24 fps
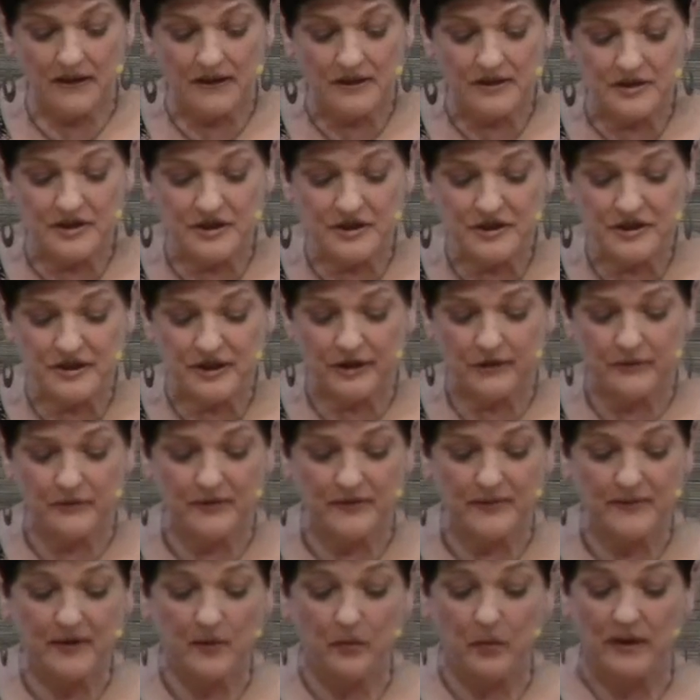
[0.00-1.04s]
She shared with
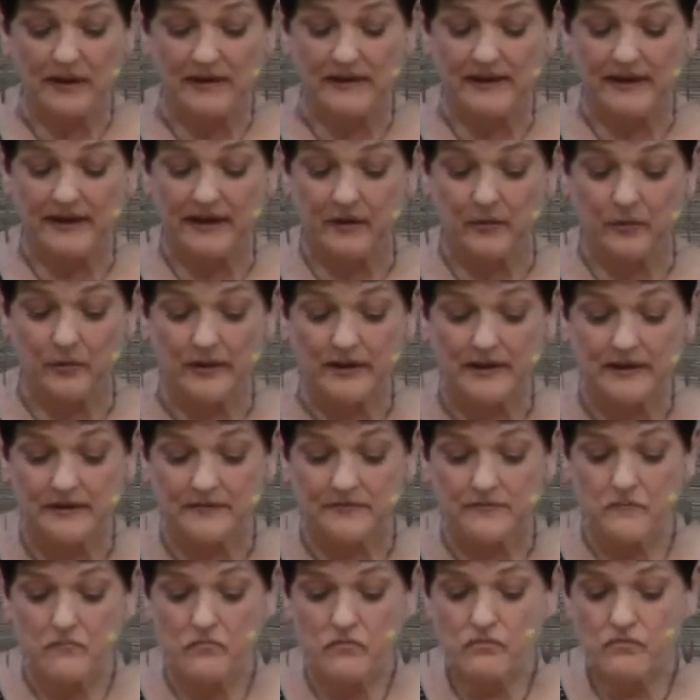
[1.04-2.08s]
me one
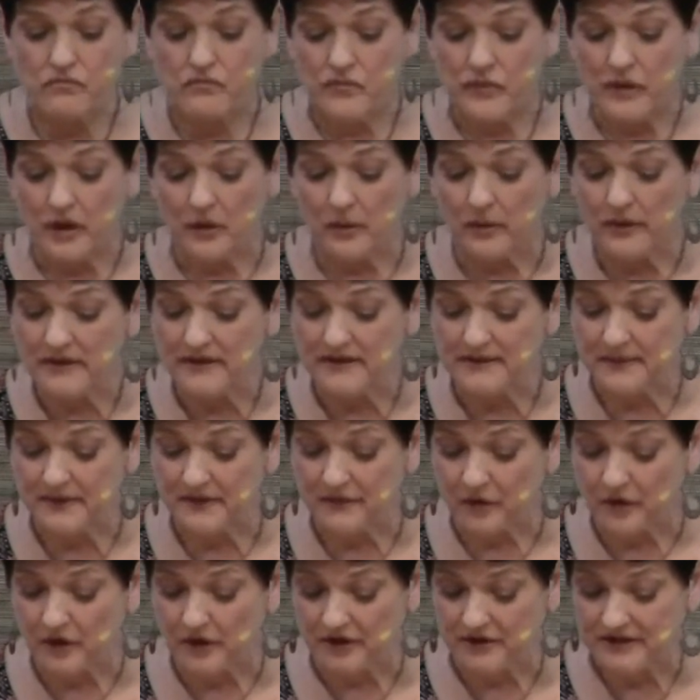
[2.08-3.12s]
day, weeks
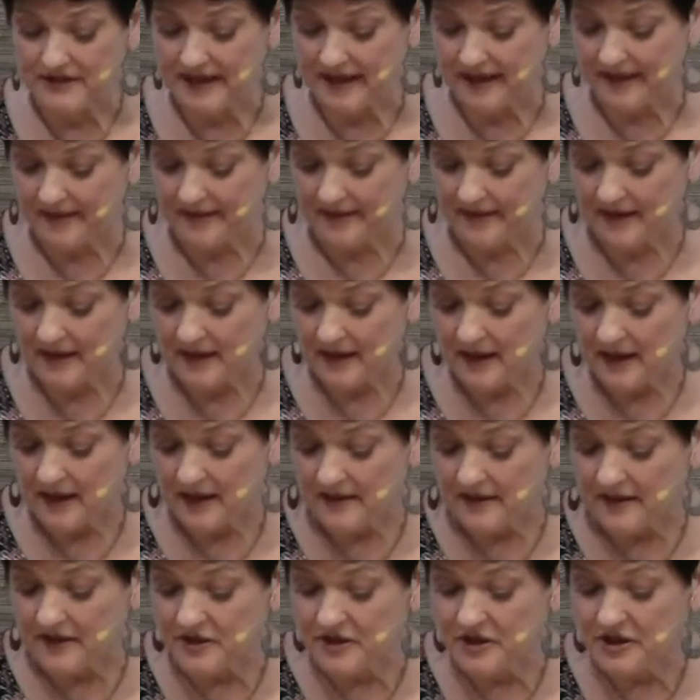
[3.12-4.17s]
before her death,
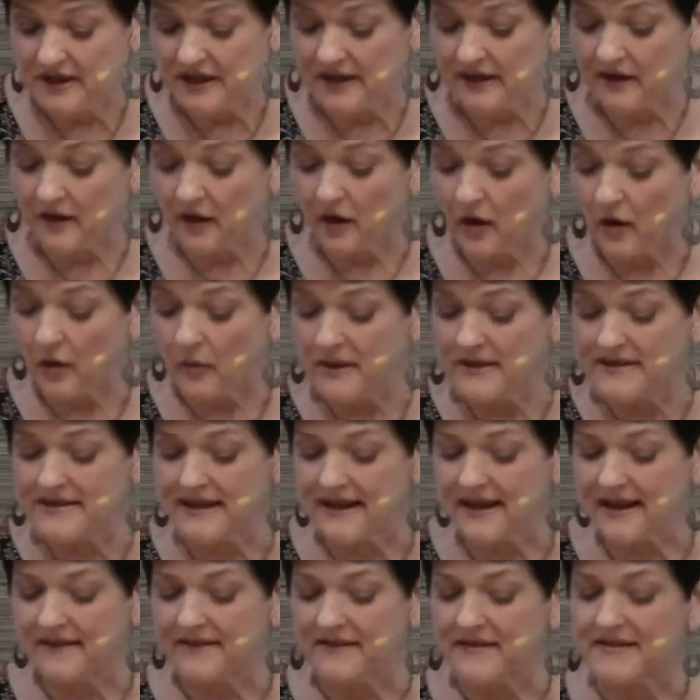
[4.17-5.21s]
that she had always
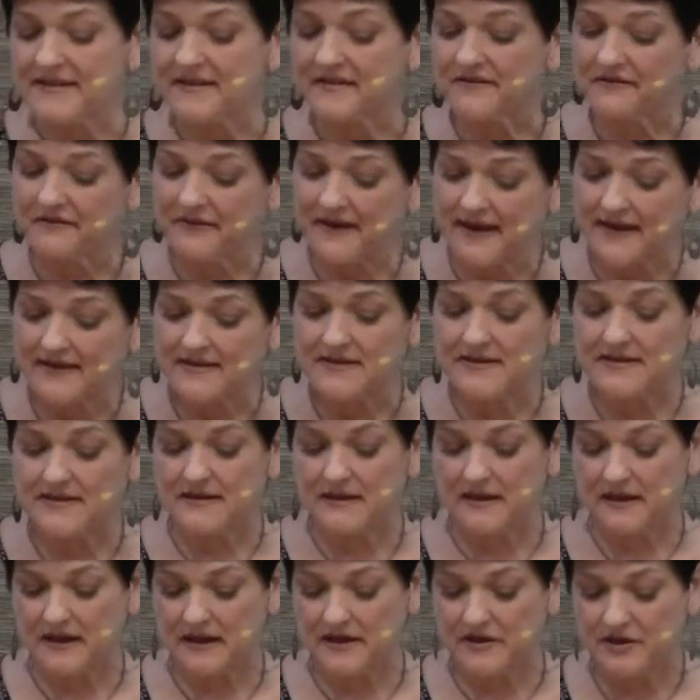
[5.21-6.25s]
had this fantasy,
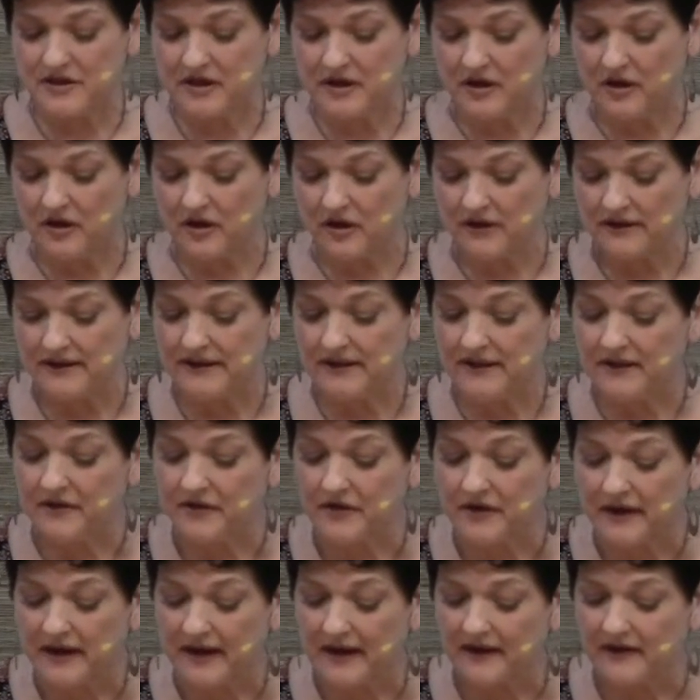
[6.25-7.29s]
as she called it, in
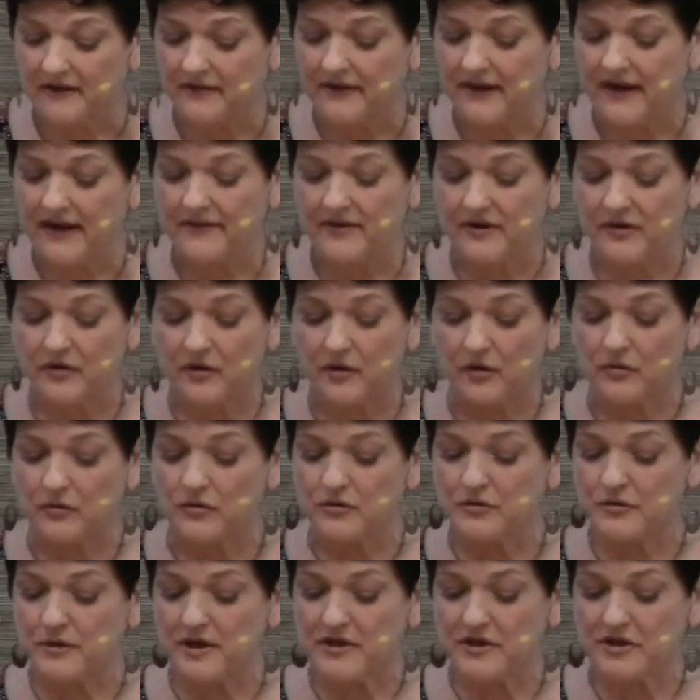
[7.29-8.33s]
her head of having her own
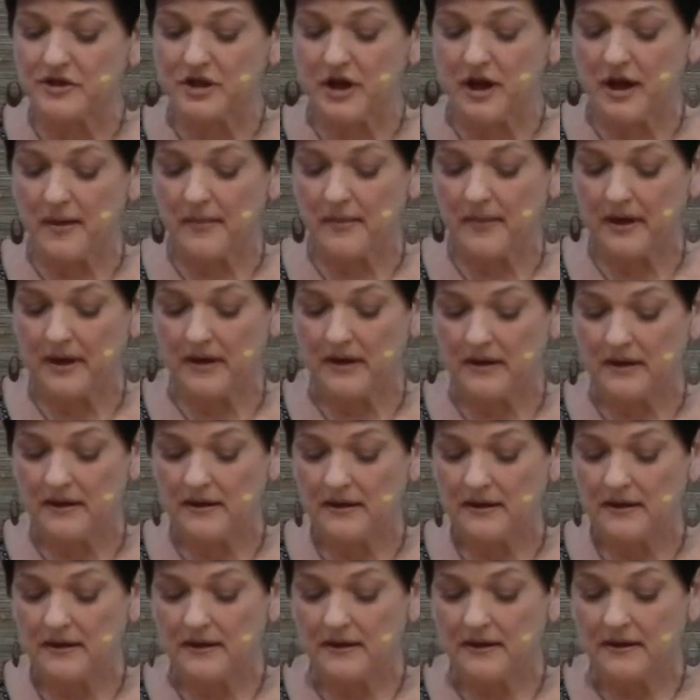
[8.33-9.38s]
dress shop.
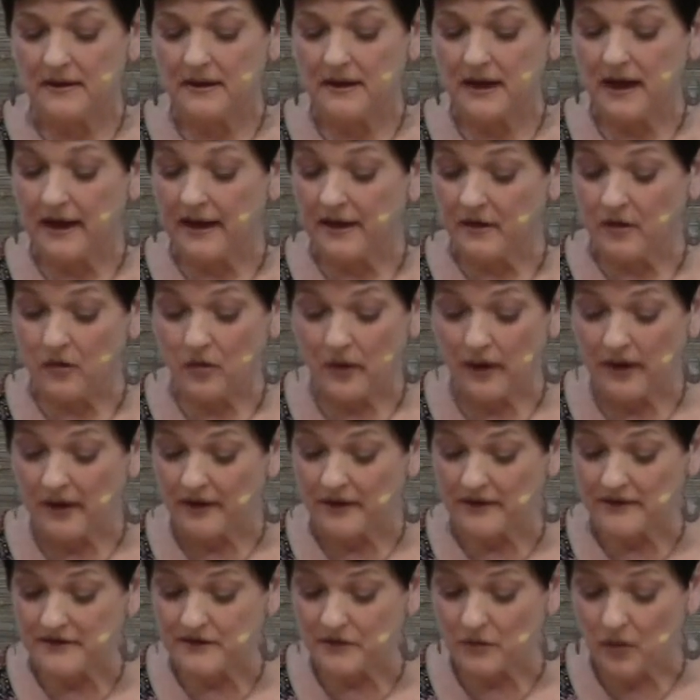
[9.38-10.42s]
I
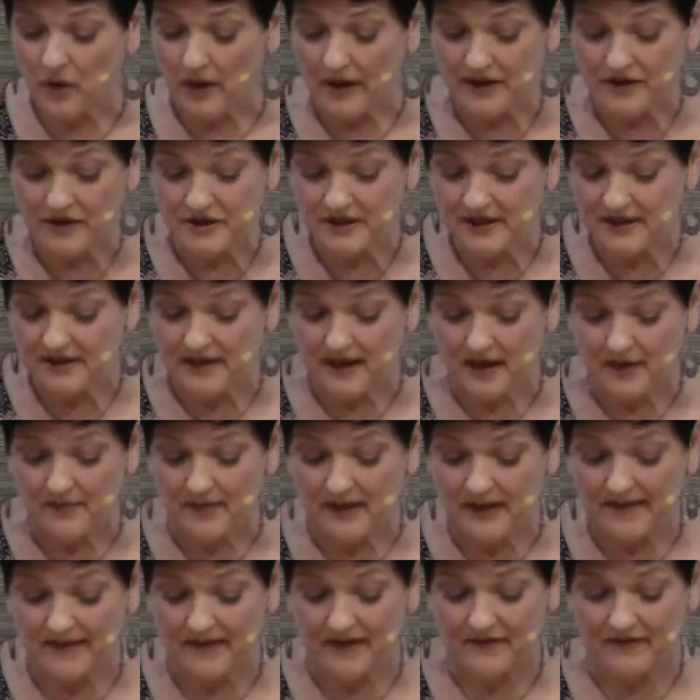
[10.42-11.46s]
inquired as to why she had not
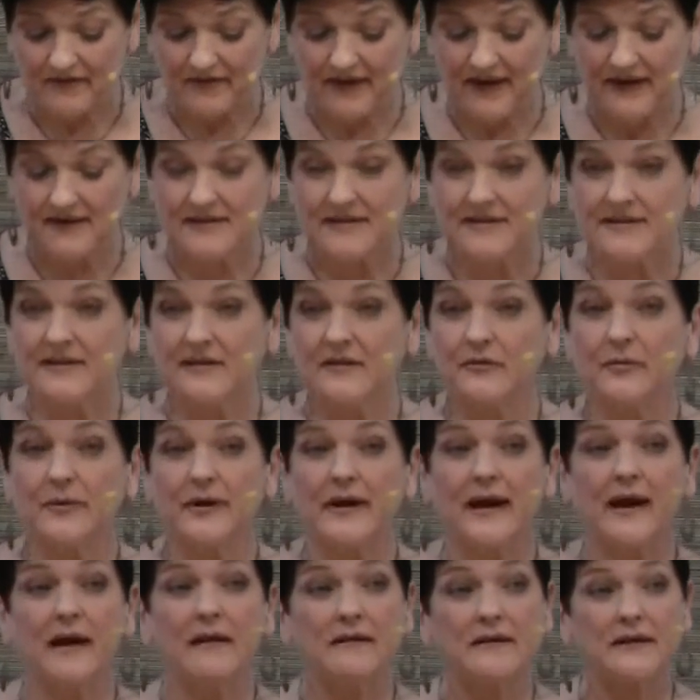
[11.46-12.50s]
made that fantasy a
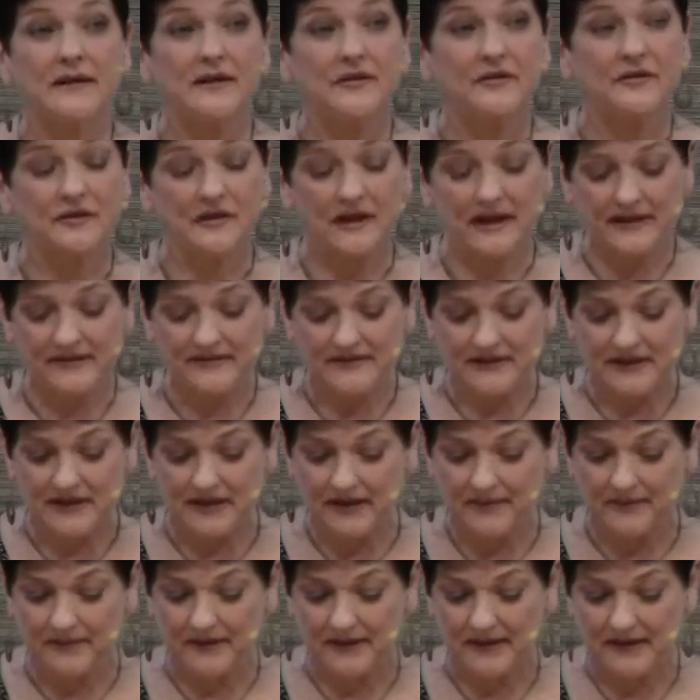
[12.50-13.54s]
reality in her lifetime.